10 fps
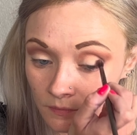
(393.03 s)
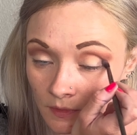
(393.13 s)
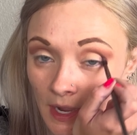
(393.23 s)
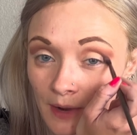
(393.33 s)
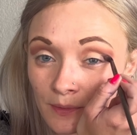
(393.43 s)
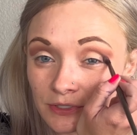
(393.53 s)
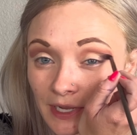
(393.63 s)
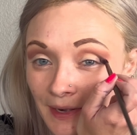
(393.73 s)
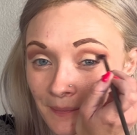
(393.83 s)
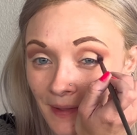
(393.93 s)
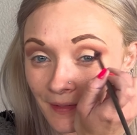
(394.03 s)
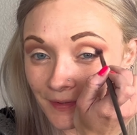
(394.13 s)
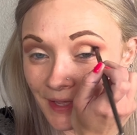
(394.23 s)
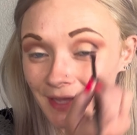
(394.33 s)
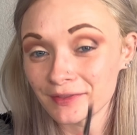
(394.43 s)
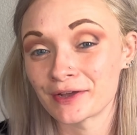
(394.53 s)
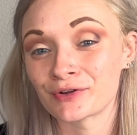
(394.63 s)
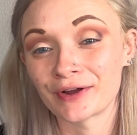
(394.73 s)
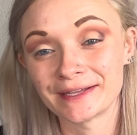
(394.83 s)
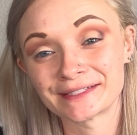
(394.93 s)
I wish I had a palette that had like
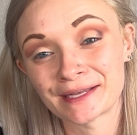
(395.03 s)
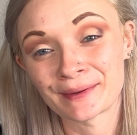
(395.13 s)
crazy